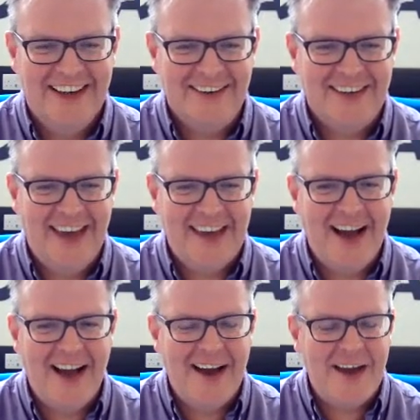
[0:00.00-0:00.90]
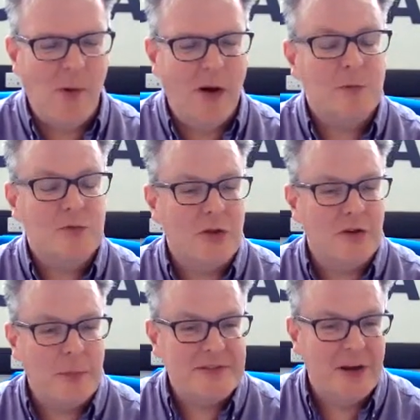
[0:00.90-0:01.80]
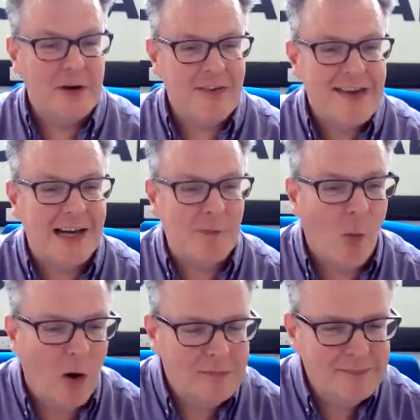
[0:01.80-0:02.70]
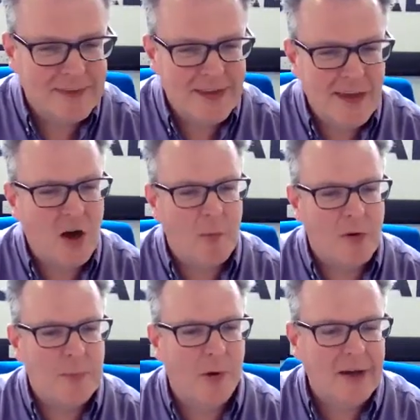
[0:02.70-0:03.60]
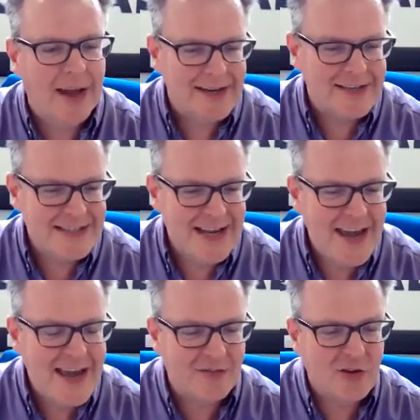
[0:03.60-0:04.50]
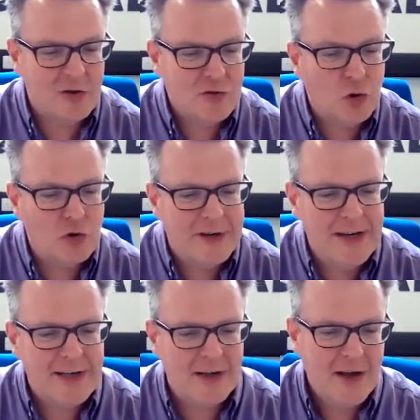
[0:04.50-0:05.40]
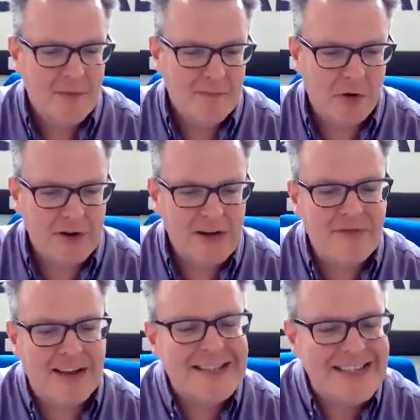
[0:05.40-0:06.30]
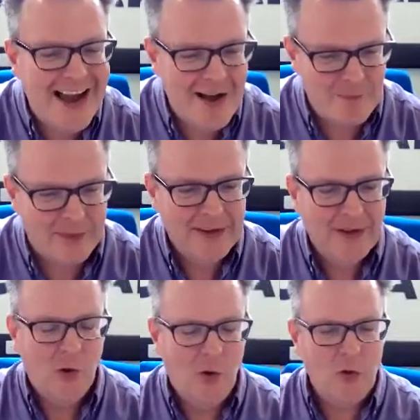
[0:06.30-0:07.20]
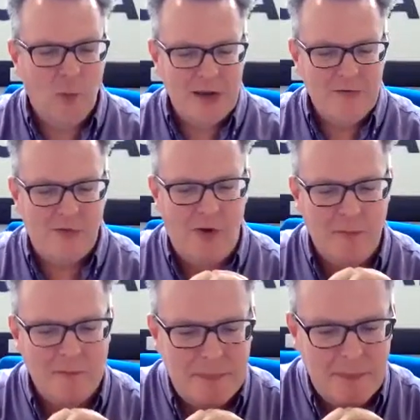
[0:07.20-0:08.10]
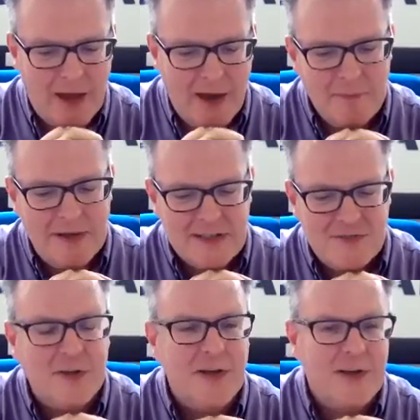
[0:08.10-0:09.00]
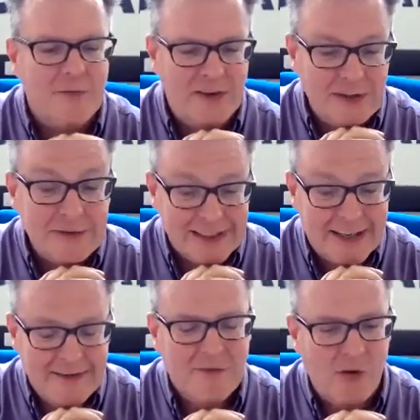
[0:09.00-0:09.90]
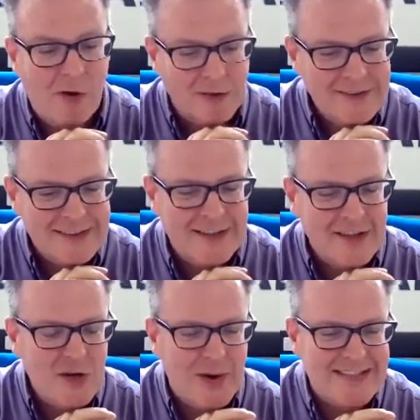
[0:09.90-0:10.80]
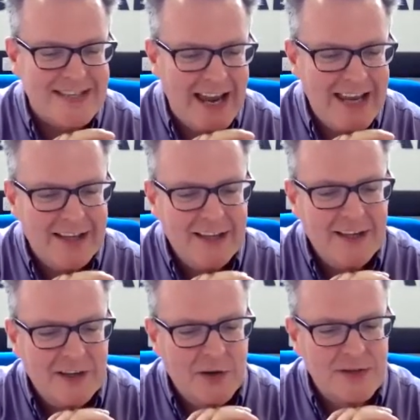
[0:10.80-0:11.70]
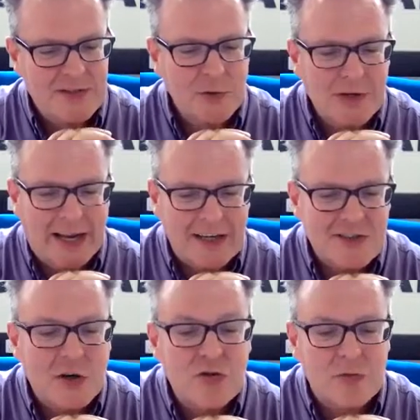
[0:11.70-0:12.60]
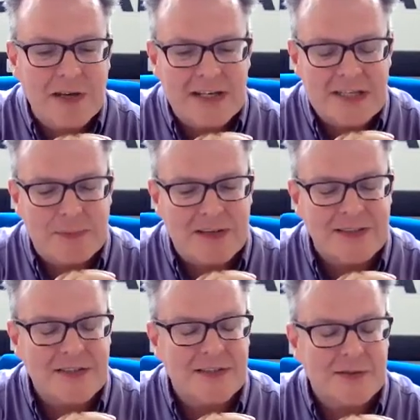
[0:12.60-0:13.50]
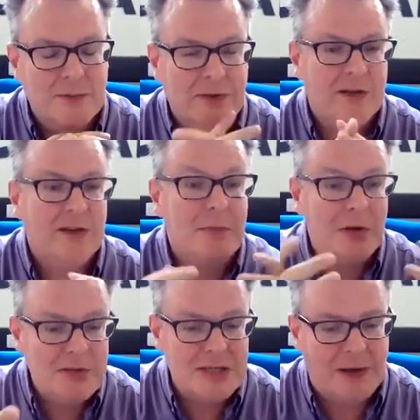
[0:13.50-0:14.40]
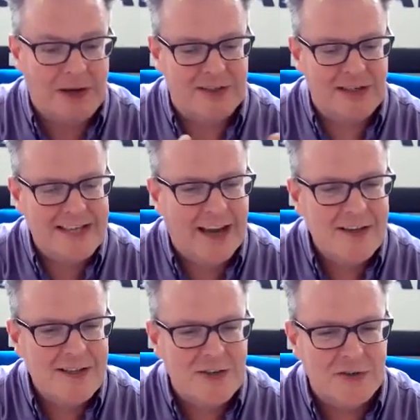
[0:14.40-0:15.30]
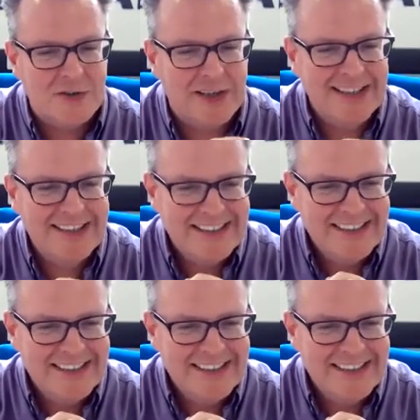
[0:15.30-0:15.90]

Okay, hi, and welcome to another episode of Ecom at One, the e-commerce podcast. Today, I've got Dorien Morin-van, all the way from Pittsburgh Field in Vermont, in the USA, who is an organic social media specialist and community specialist. How are you doing, Dorien?